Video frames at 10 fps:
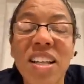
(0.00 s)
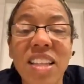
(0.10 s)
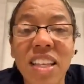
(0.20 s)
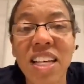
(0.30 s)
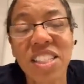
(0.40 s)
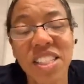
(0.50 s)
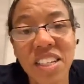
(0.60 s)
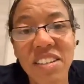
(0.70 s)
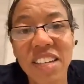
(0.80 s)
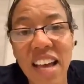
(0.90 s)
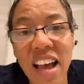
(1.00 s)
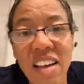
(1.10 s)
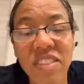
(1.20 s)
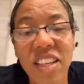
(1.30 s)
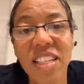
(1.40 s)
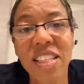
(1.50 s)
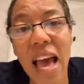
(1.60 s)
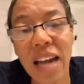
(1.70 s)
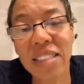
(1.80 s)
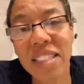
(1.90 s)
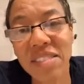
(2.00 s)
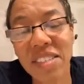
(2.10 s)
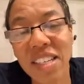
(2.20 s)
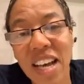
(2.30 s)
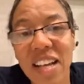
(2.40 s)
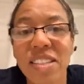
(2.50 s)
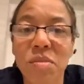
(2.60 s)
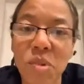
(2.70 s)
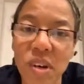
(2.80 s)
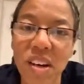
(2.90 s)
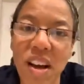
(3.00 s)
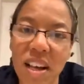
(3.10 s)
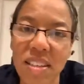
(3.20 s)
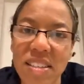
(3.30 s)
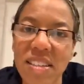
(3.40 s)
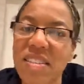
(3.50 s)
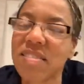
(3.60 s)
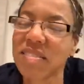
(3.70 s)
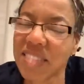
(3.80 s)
the less sugar it have, the less additives it has, the more it costs. So